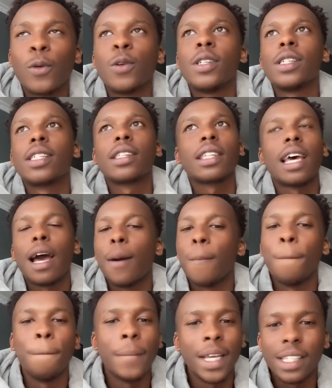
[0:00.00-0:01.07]
was
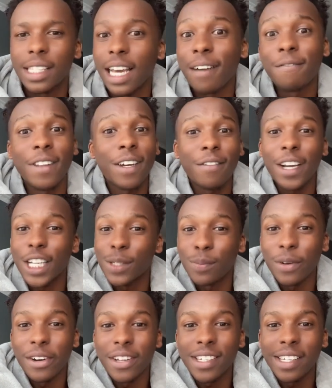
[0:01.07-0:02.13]
amazing. I've never
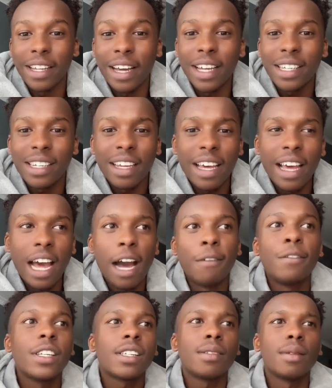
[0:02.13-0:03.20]
experienced that.
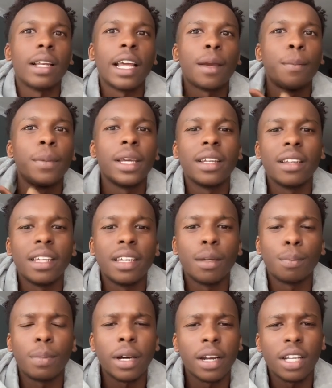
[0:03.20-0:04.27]
I've just like been in
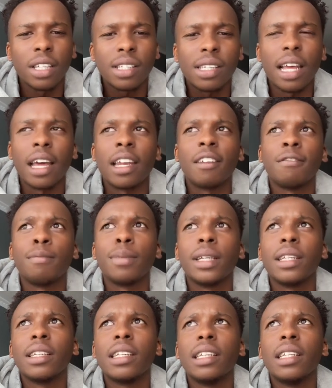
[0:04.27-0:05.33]
Paris and I've
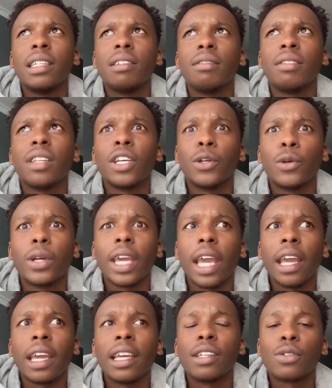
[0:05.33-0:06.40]
been in the
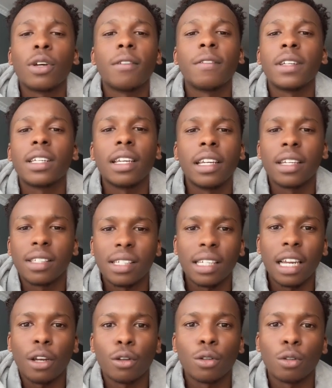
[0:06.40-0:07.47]
UK, so I haven't like seen
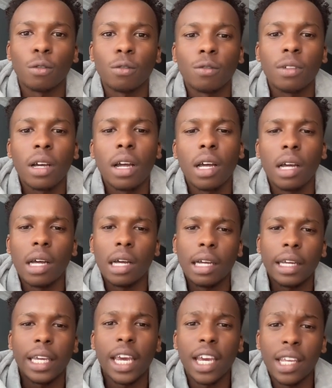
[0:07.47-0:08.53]
a lot of
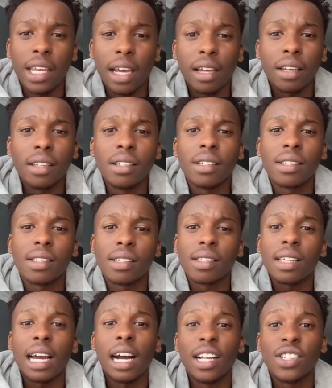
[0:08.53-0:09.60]
Kenyan's
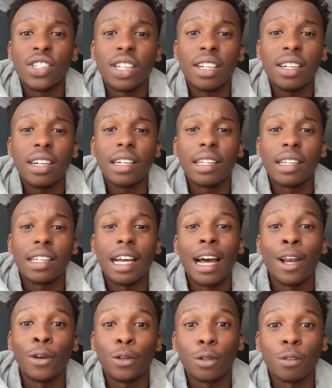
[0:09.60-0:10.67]
culture, a
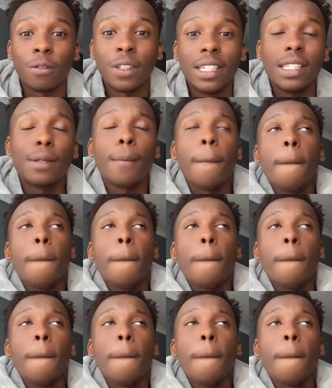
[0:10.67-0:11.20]
lot of it.